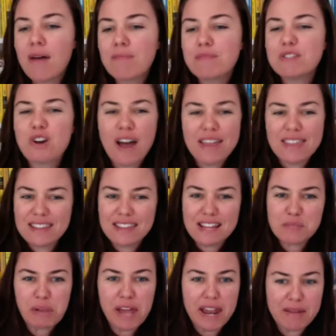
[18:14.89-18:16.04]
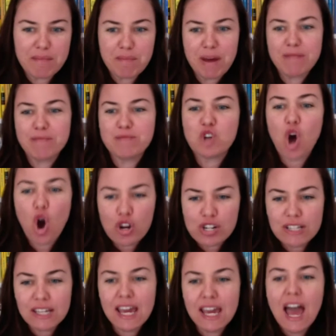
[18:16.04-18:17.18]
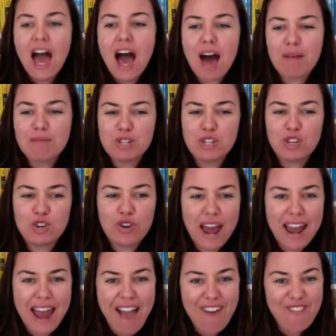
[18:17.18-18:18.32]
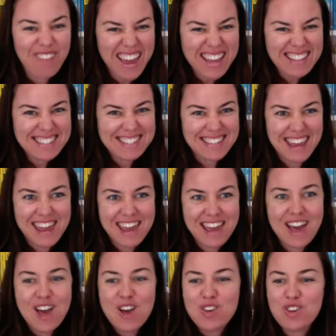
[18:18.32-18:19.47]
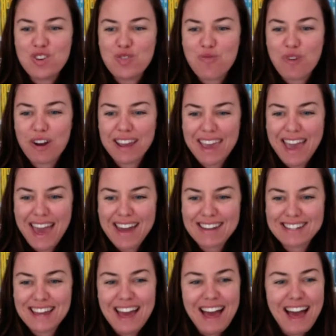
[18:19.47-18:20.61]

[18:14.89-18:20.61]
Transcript: So I think that's plenty, but totally up to you and how fancy you want to get.